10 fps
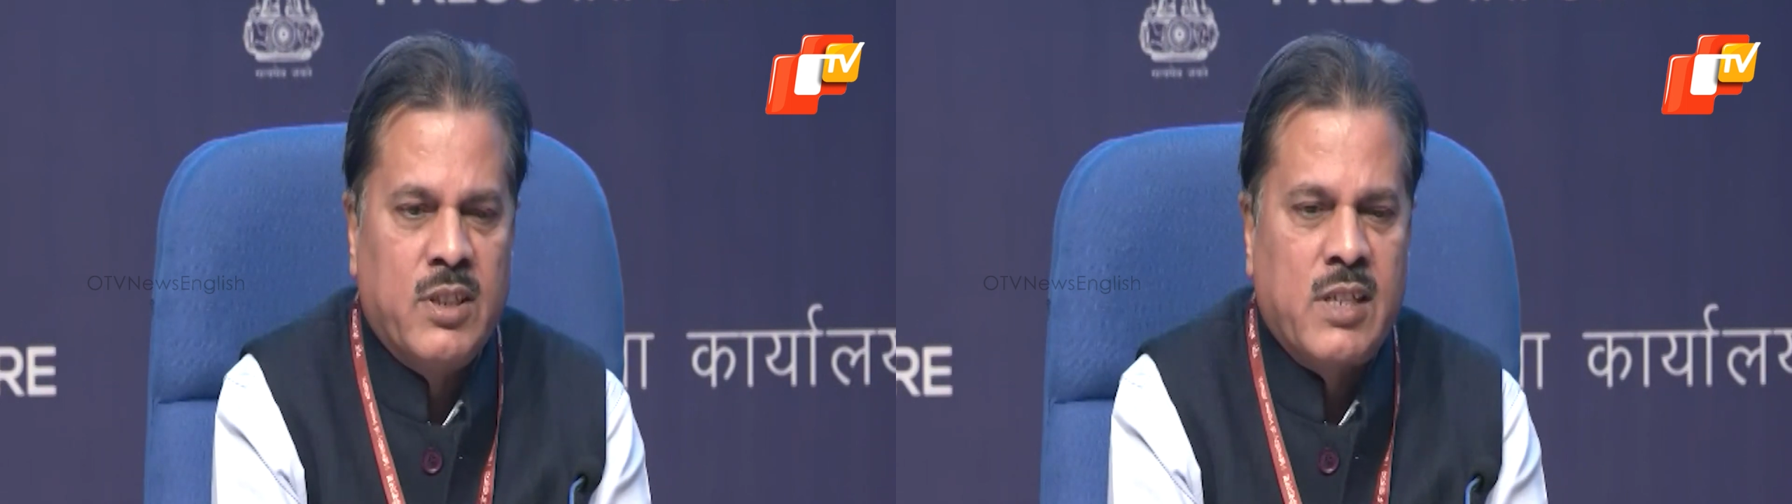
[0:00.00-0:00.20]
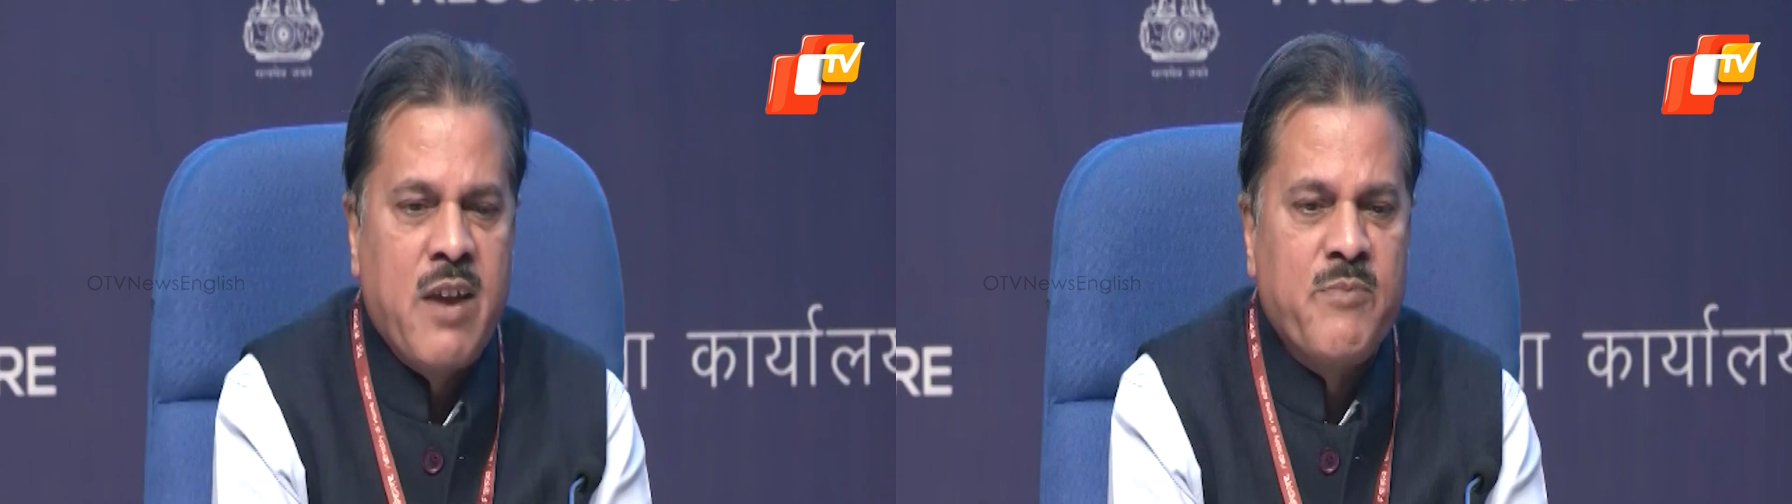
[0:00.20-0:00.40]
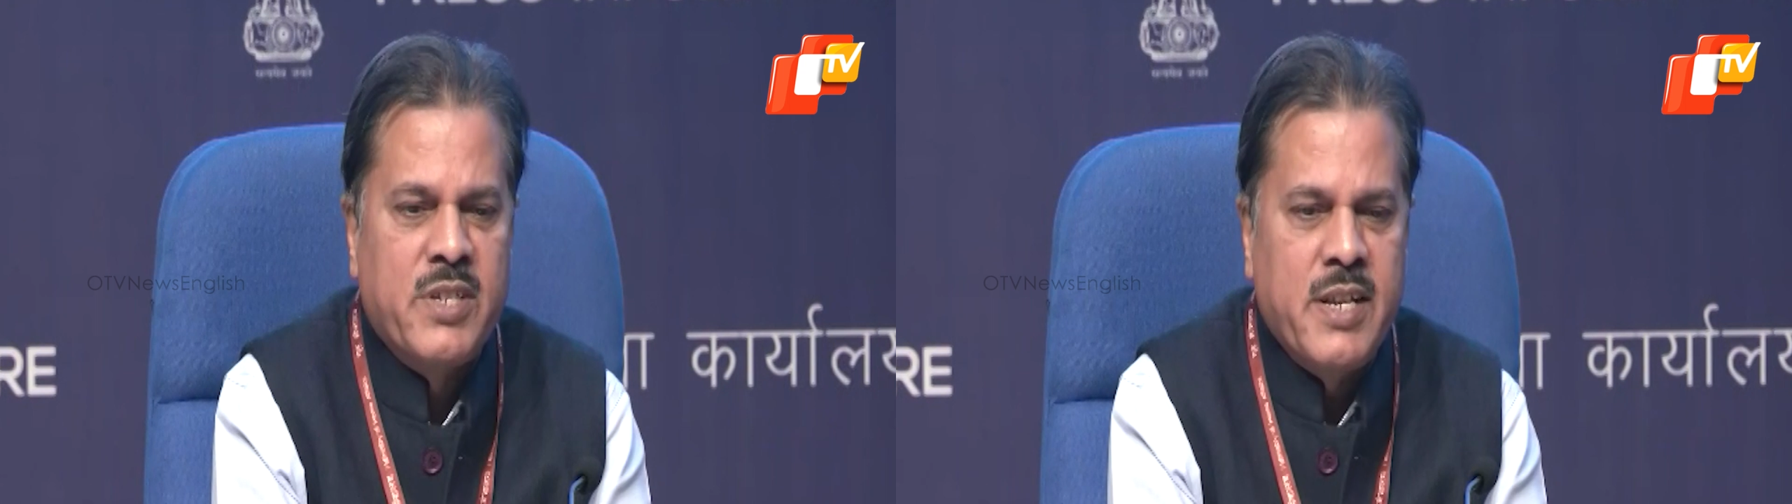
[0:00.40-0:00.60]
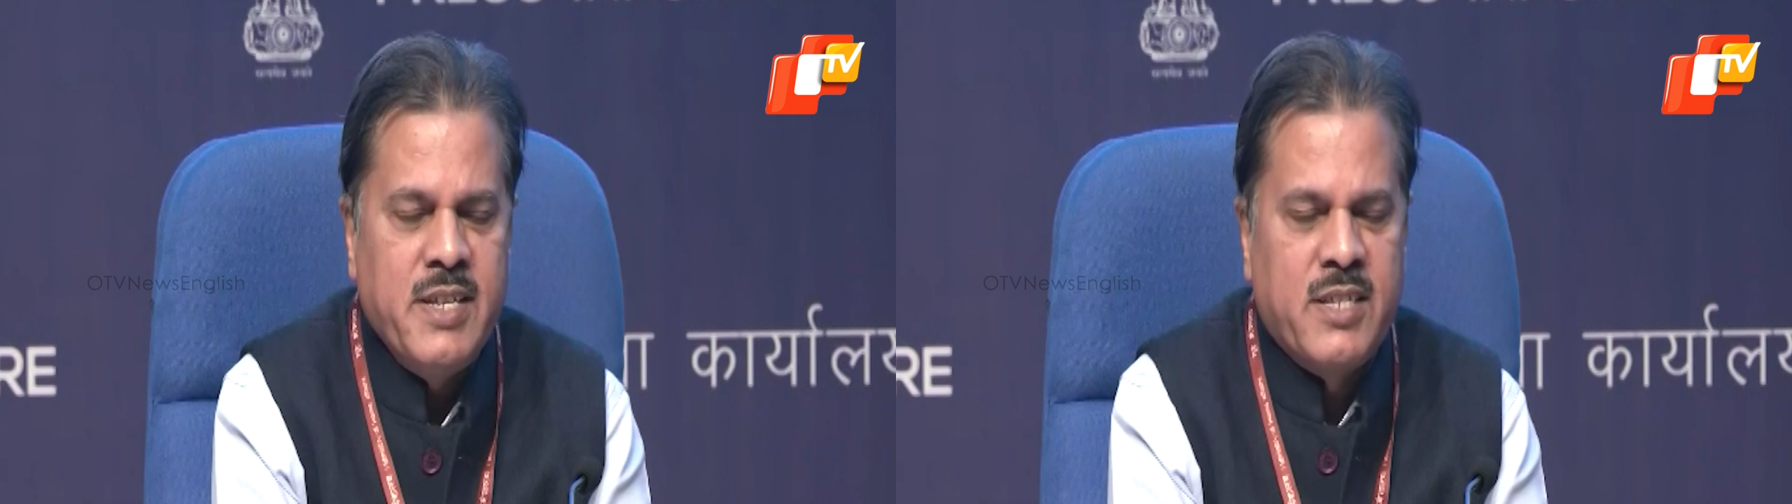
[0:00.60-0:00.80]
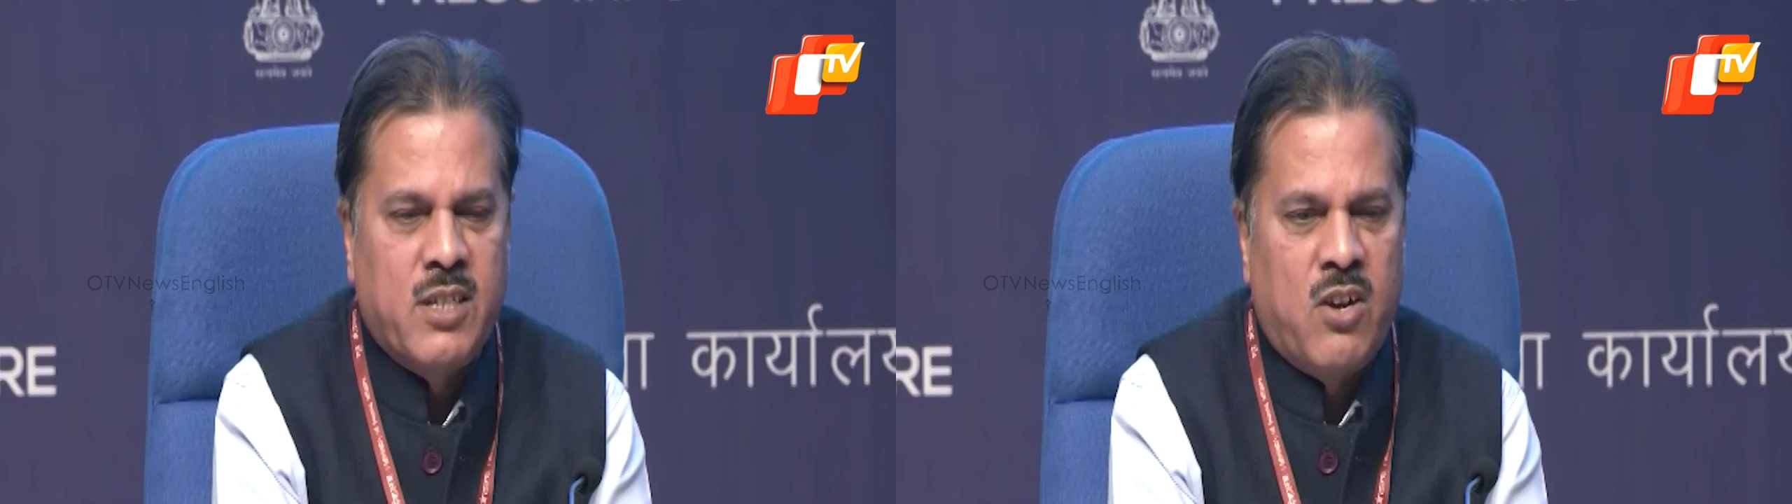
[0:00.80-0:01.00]
time
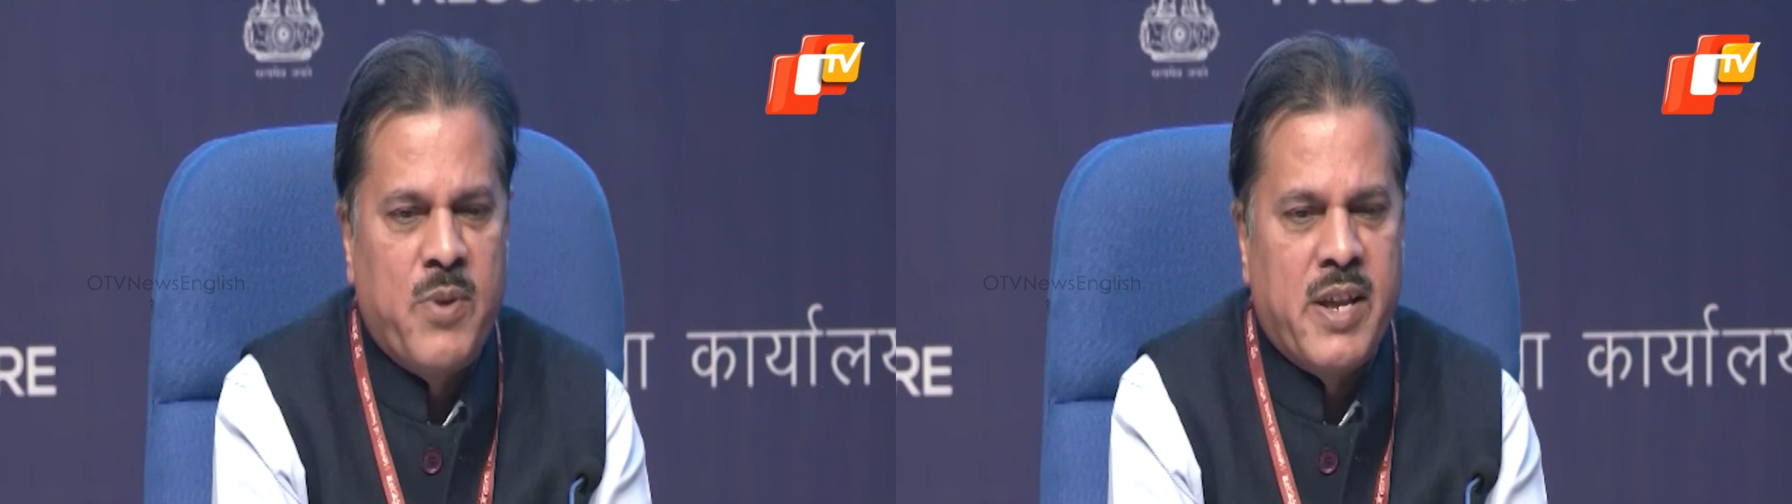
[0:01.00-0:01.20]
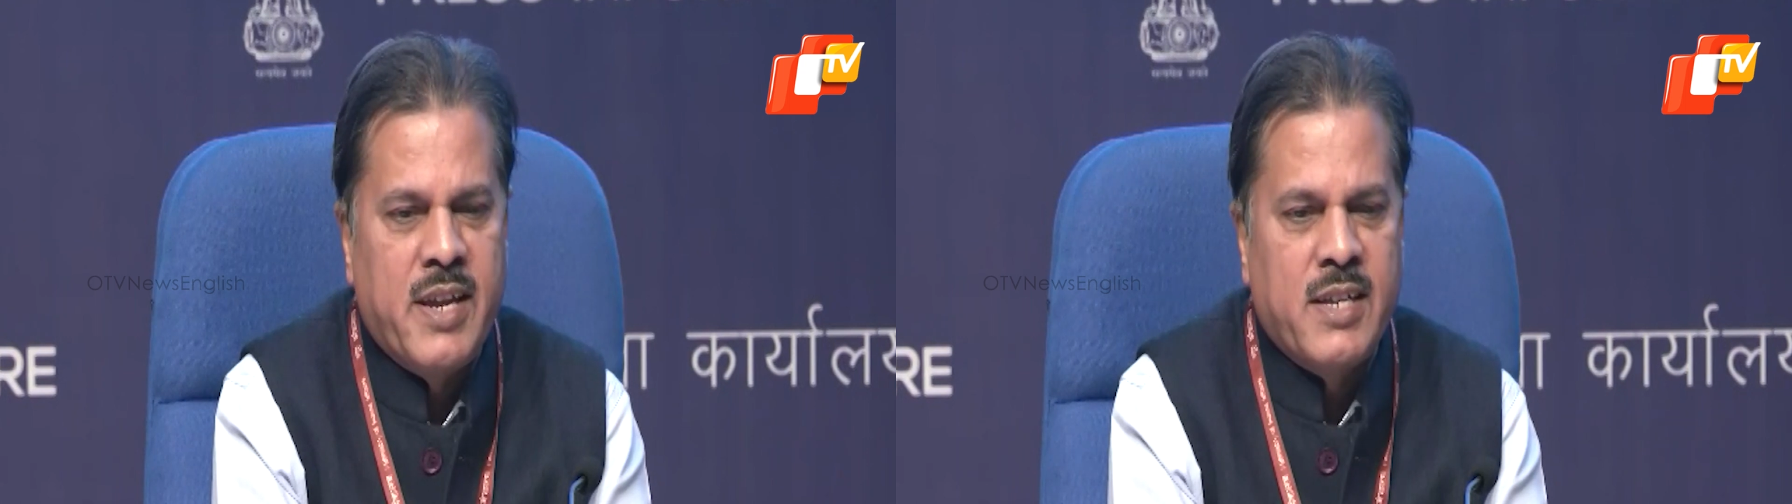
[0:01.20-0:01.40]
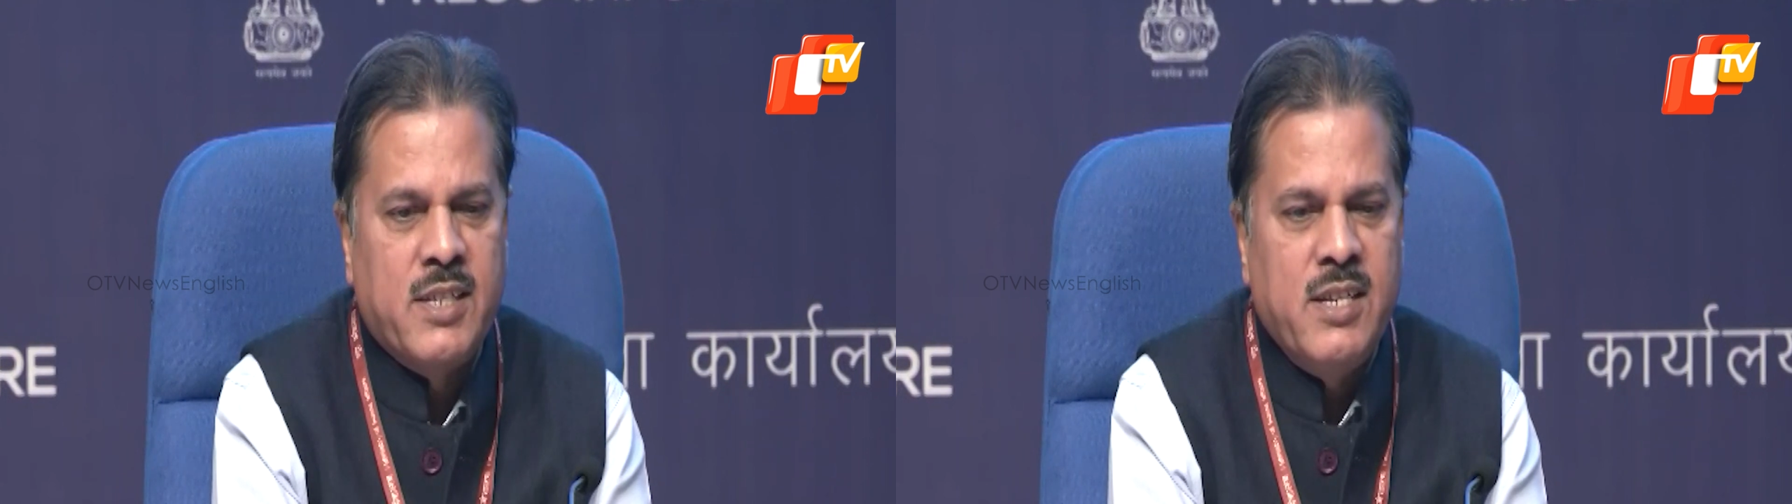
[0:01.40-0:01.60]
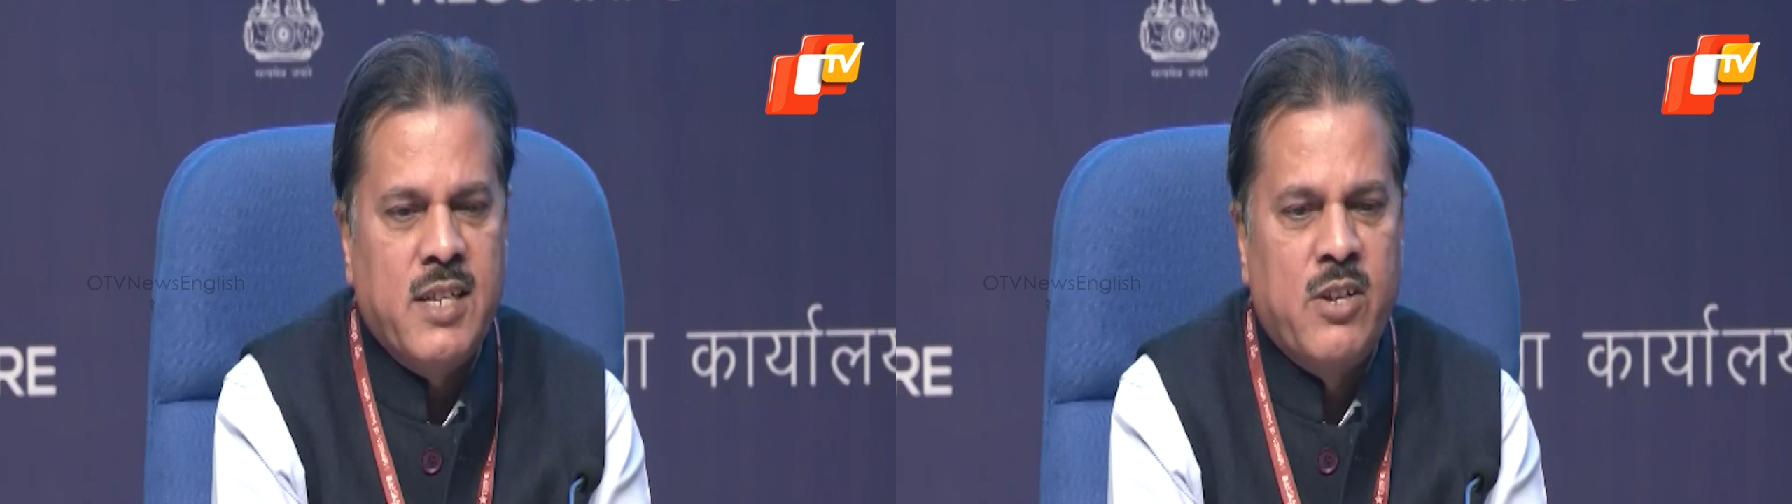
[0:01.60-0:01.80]
series of variations,